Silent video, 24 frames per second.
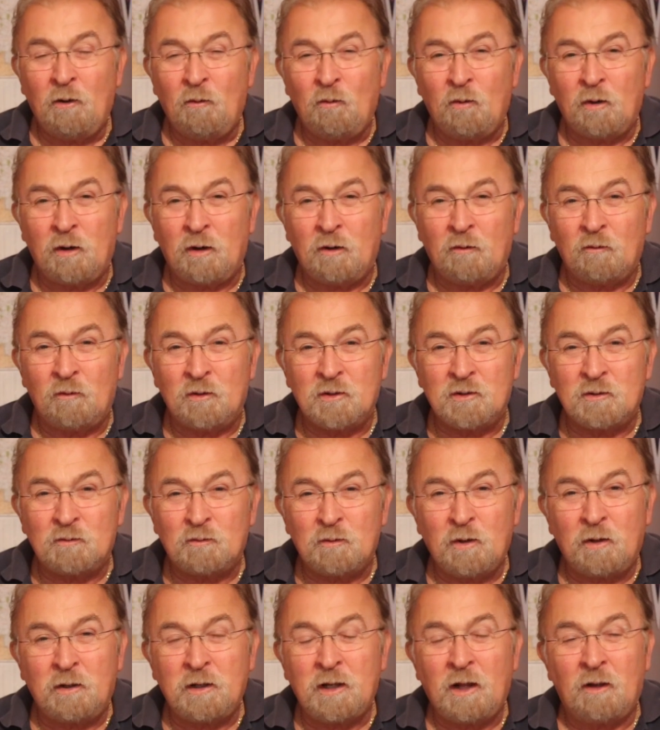where it was
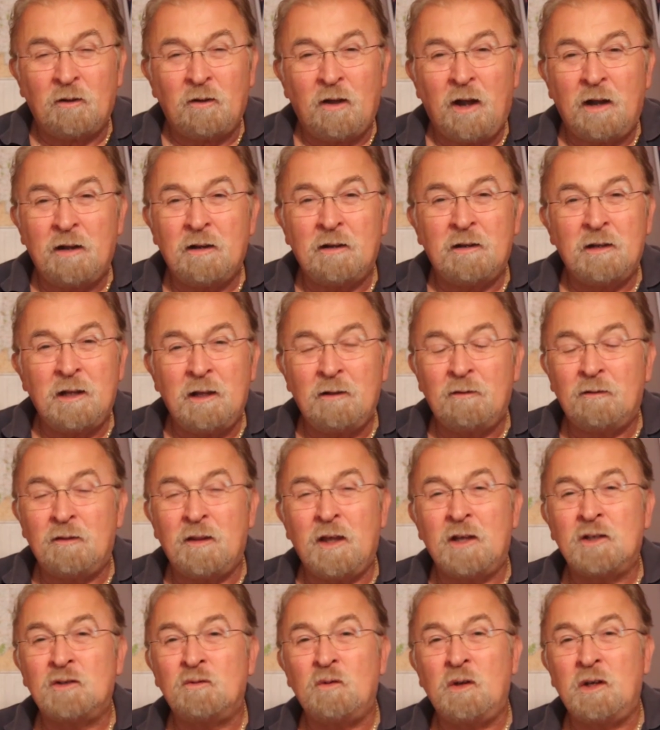really a lot of neat
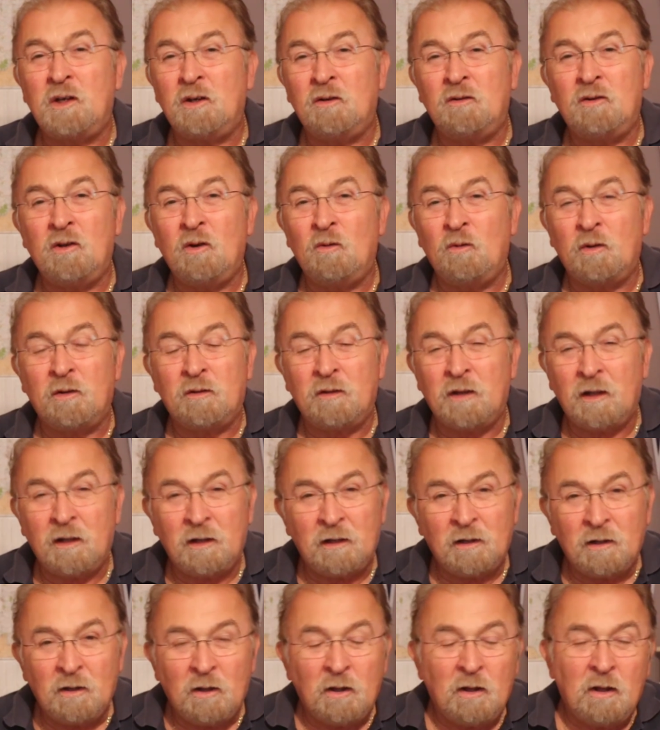things we could do with
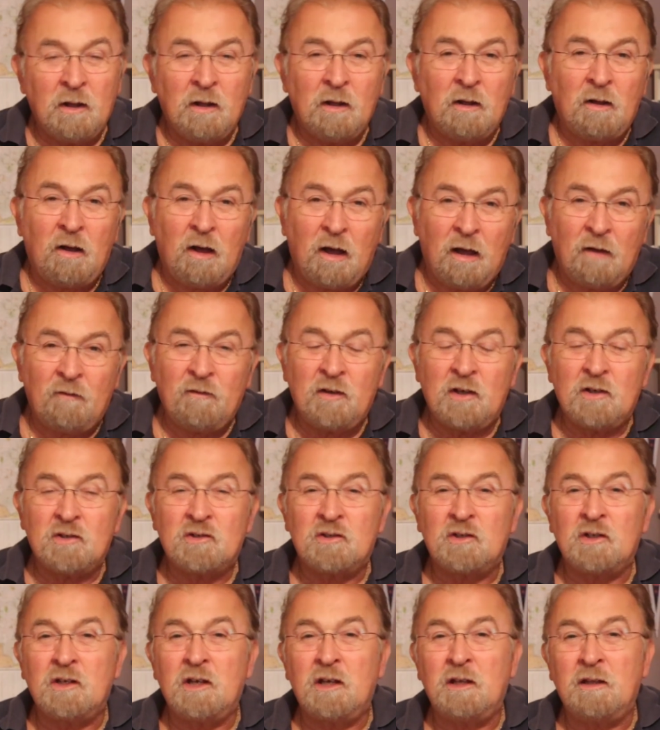it.
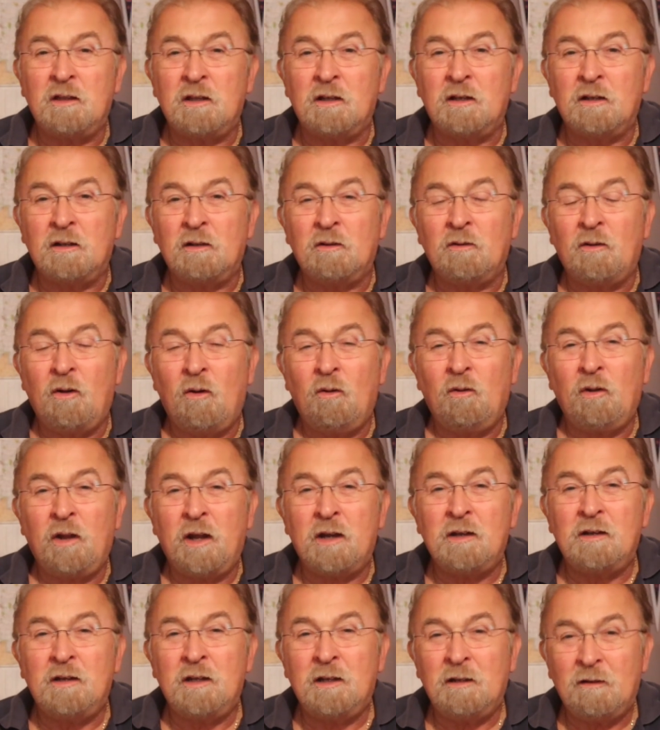Obviously, the whole
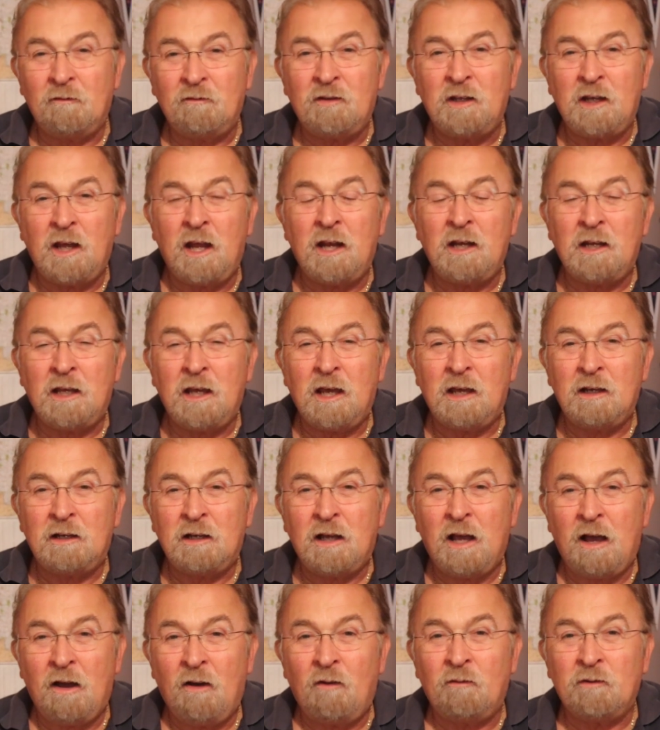idea of the 88
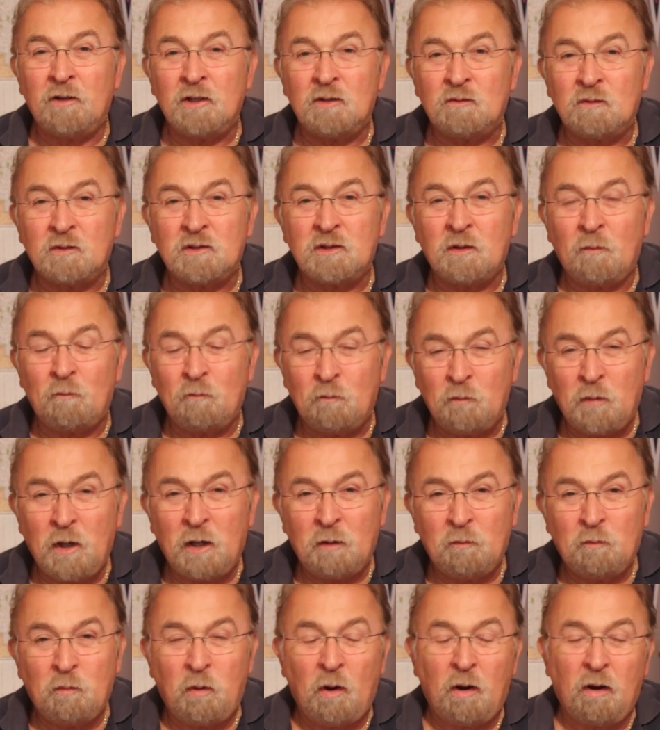counties was a
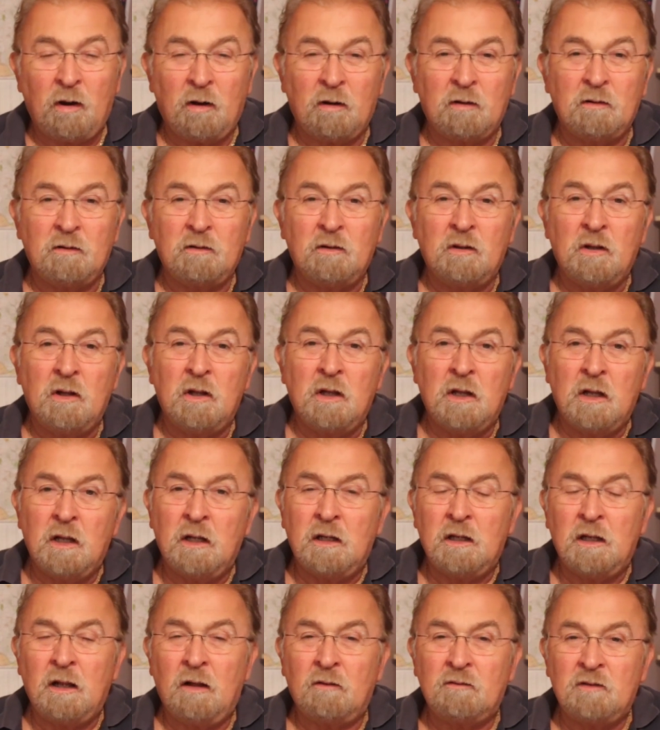big part.
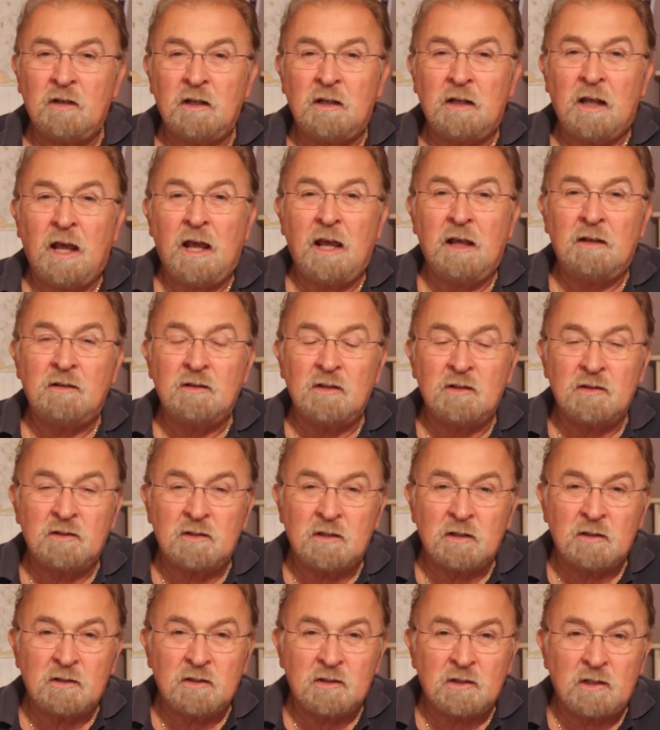Now today, since
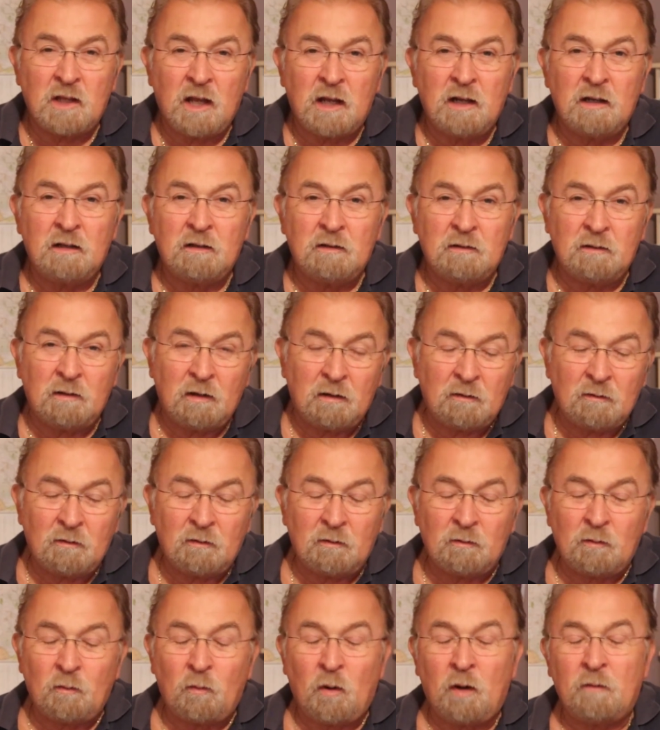the State
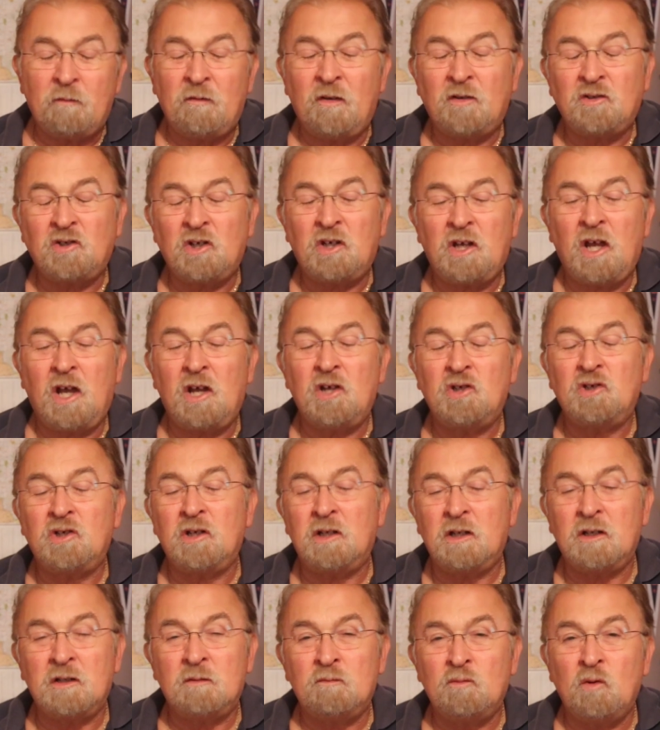Department of
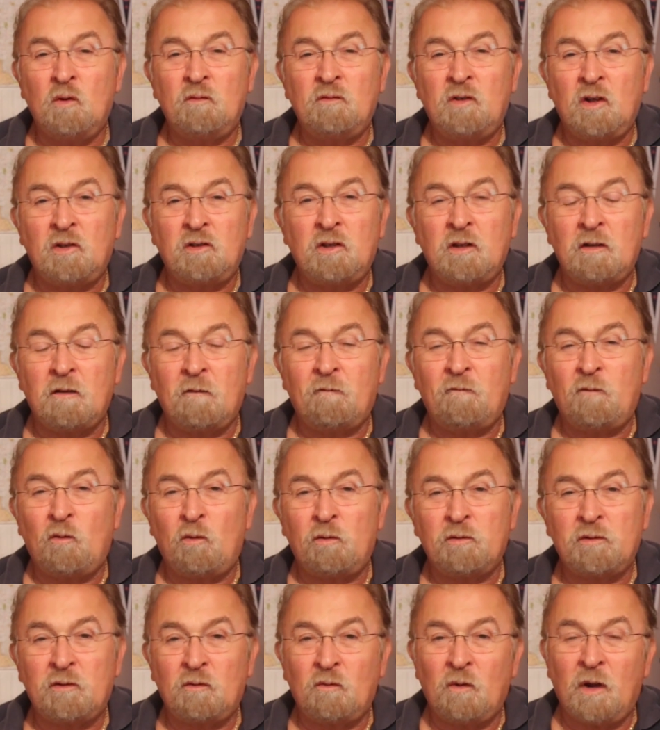Education has moved it to the
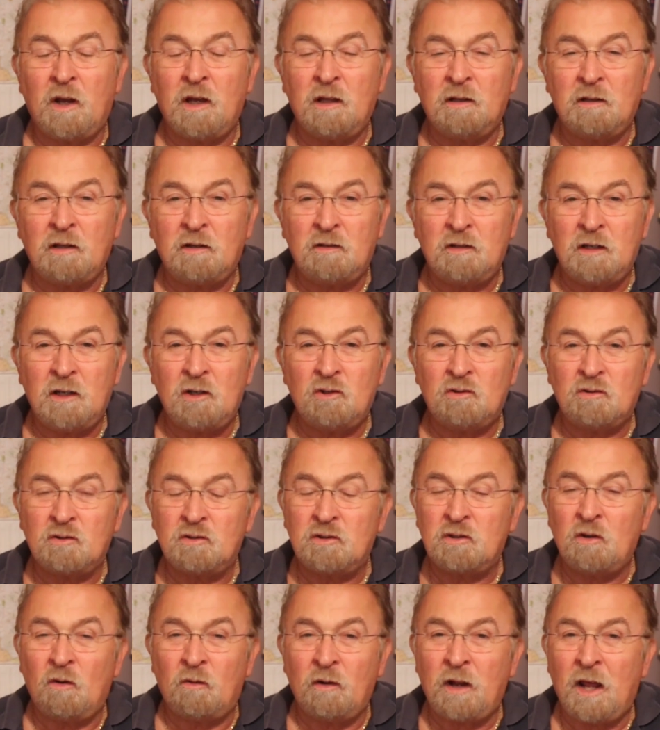4th grade, the teachers
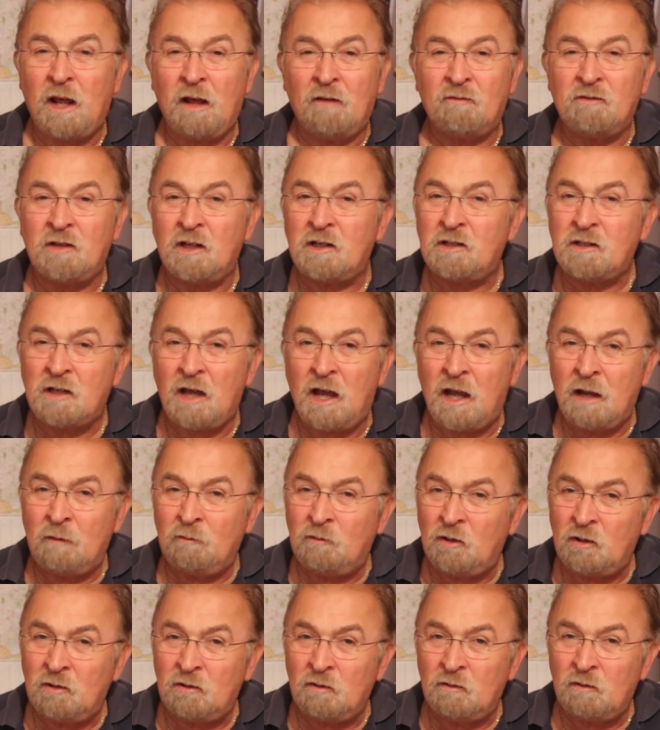don't have the time
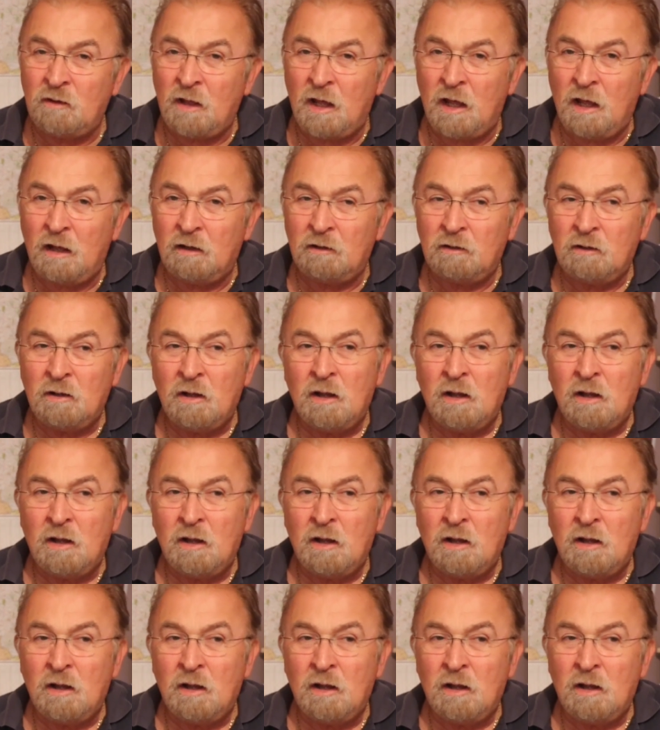to do that.